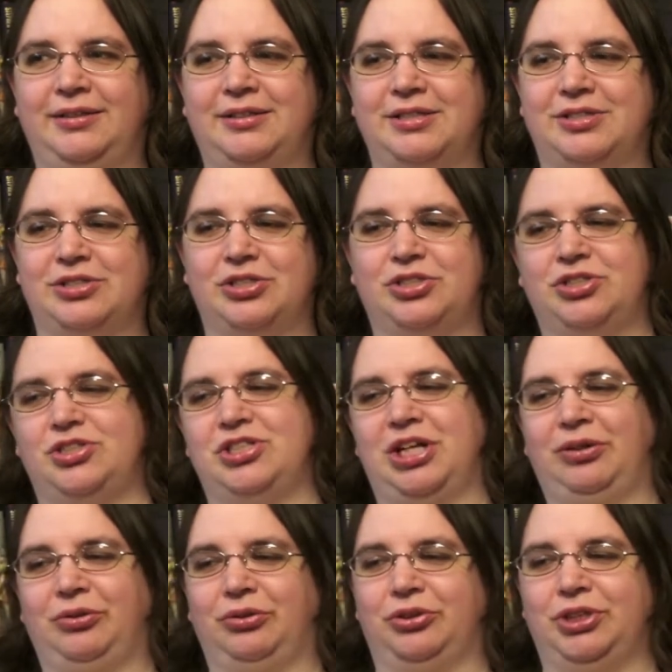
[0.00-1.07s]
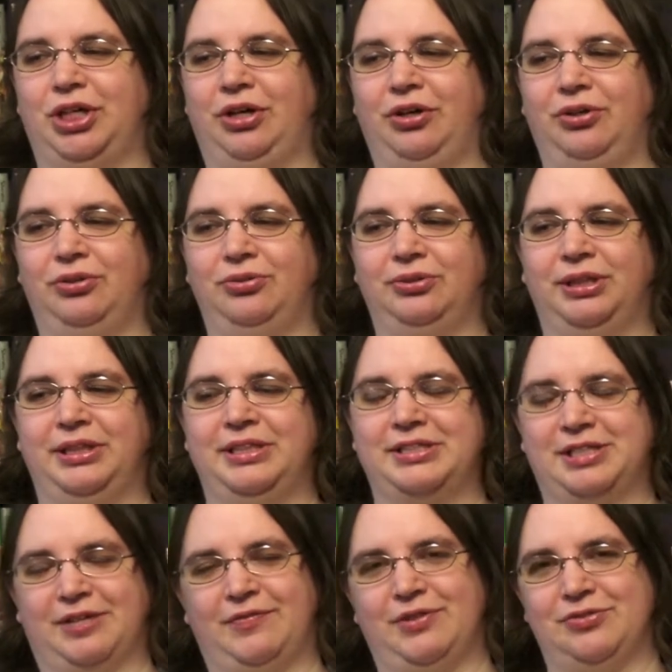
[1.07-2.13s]
just the general tone and the
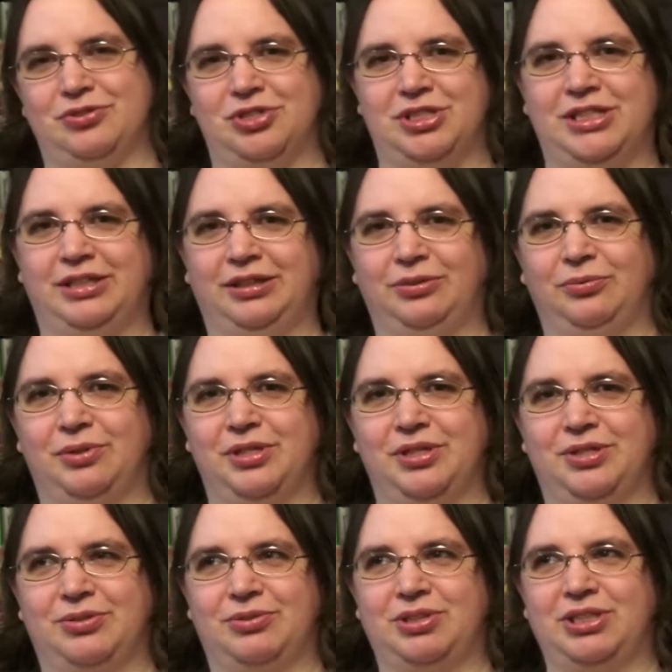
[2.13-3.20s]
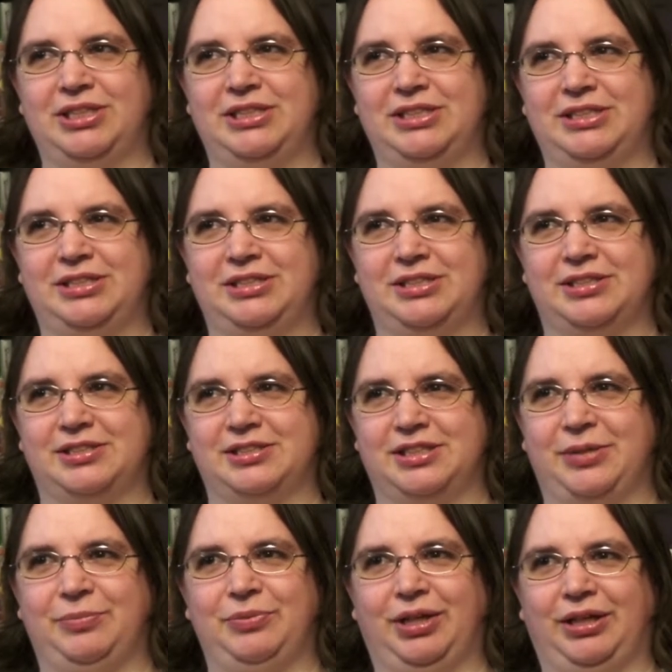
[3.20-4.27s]
stuff it was dealing with, it just
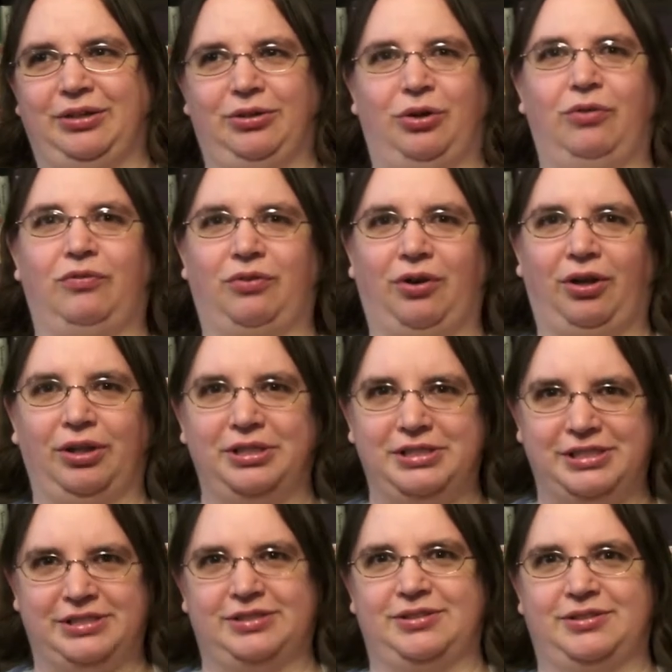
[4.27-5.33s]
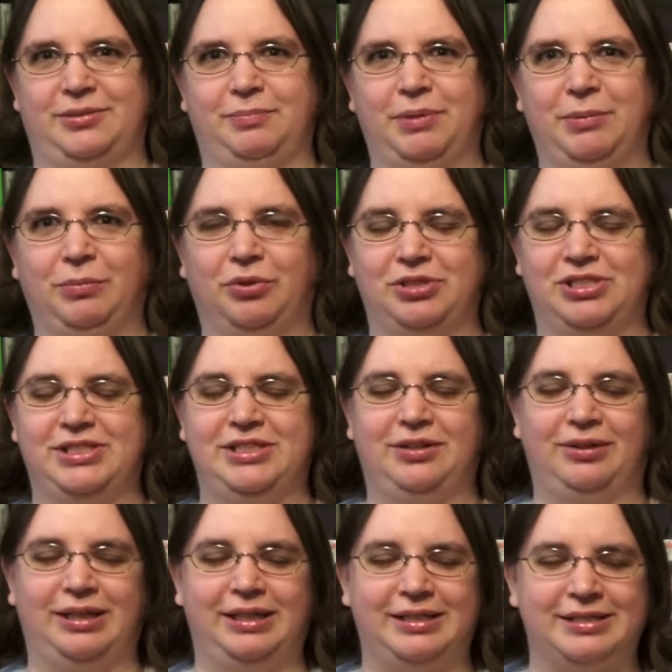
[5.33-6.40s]
seemed like overall it's just a bit more
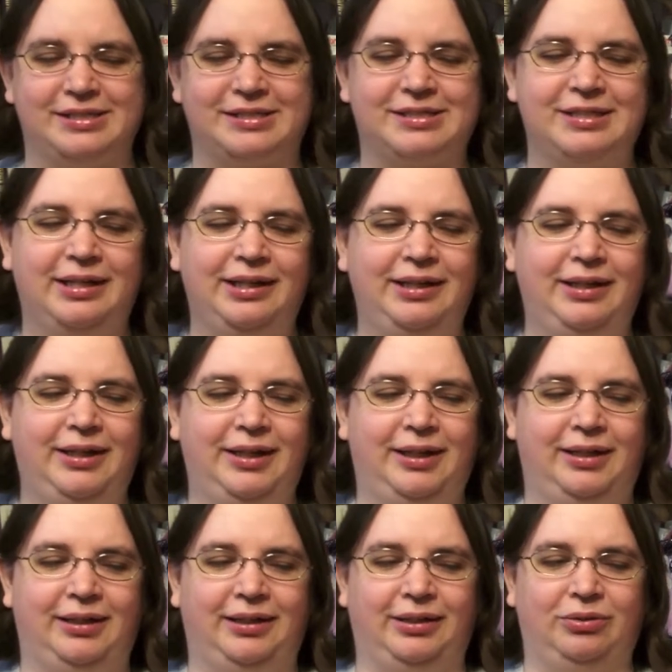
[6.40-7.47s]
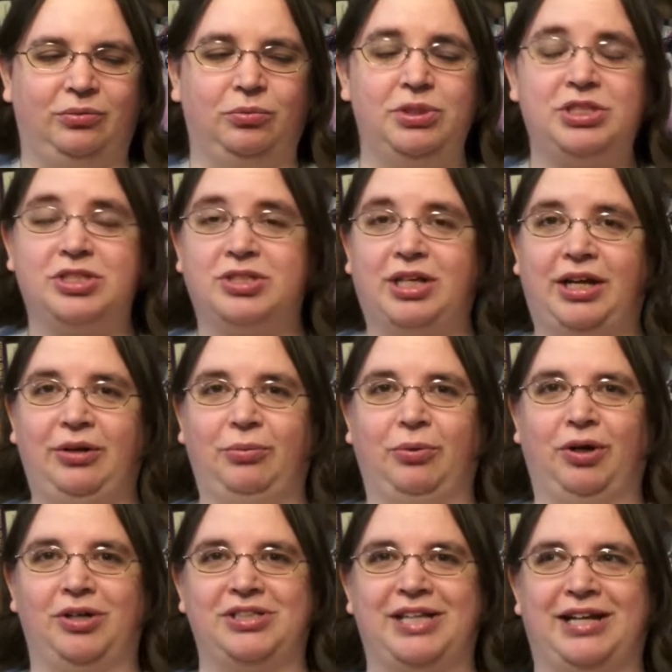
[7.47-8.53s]
serious, which kind of
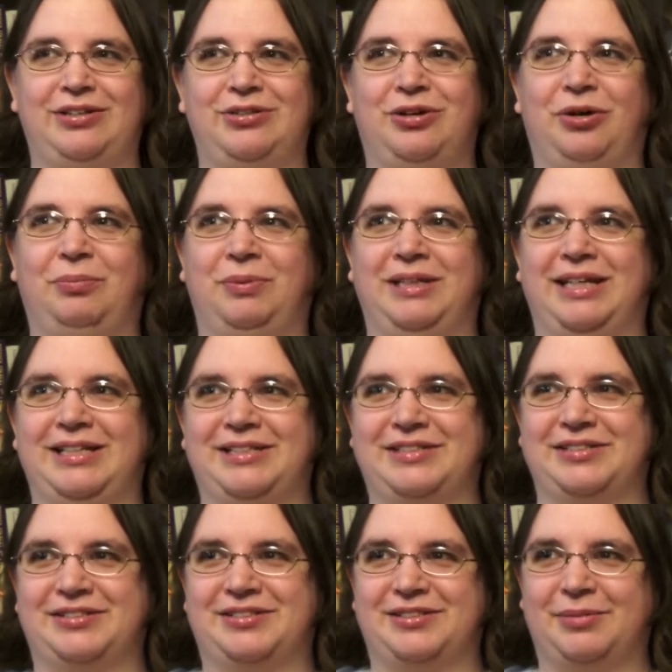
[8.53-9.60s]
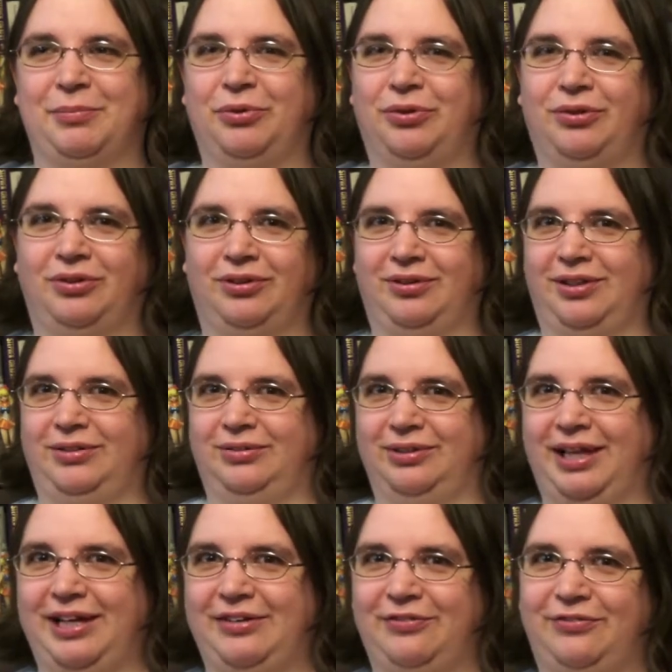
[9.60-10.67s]
worked. I do hope we get some more a little
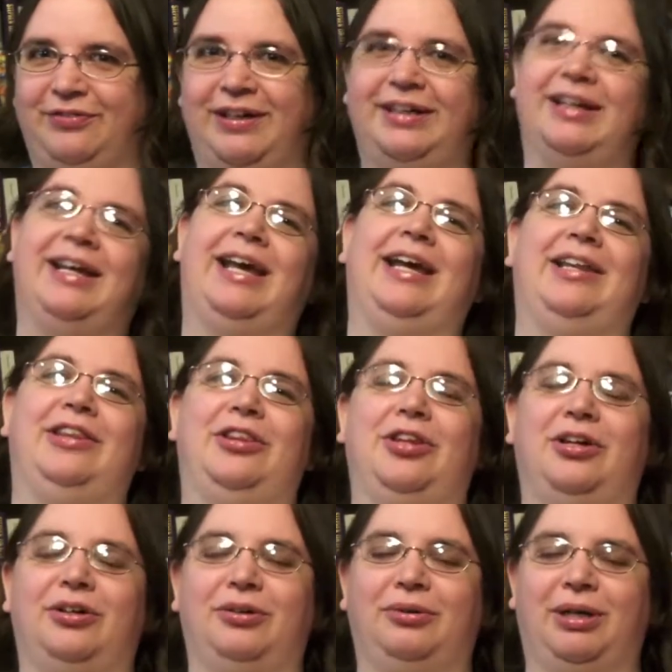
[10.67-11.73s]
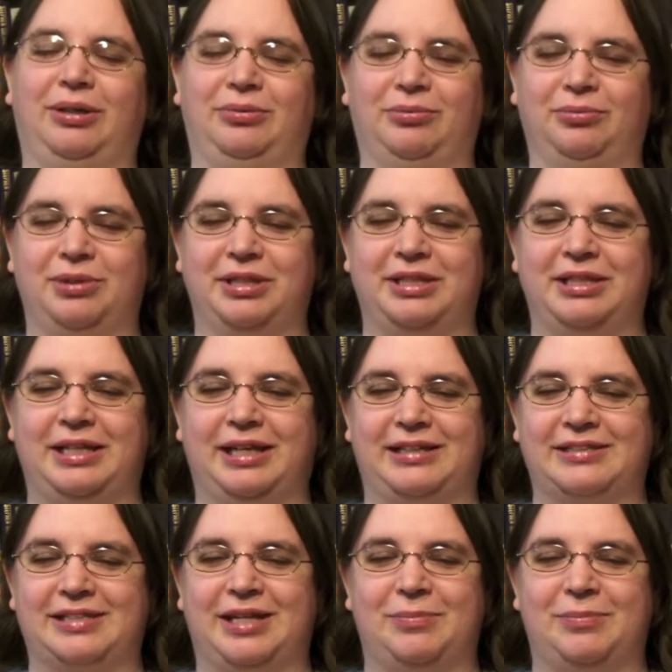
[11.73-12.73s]
light fun again, though, with the next